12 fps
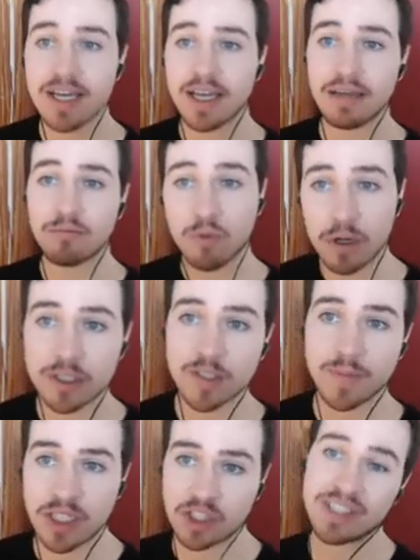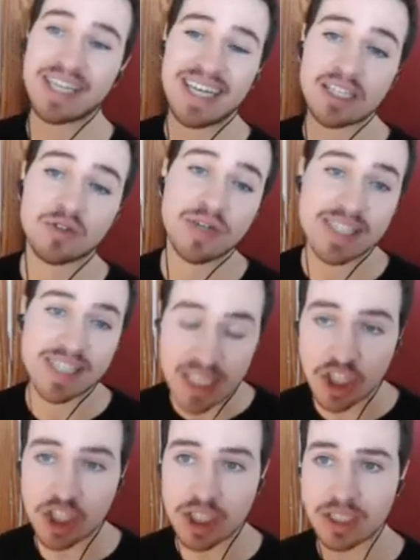and wanted to make sure that that
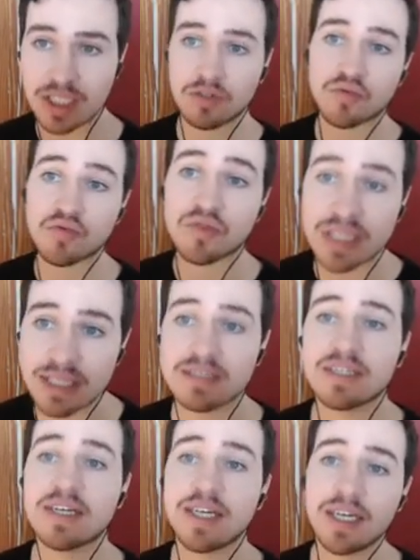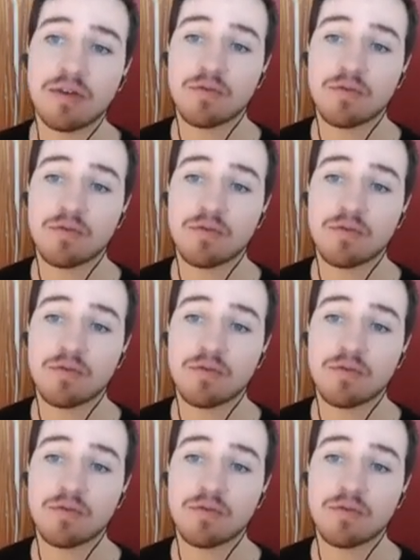transition and the redesign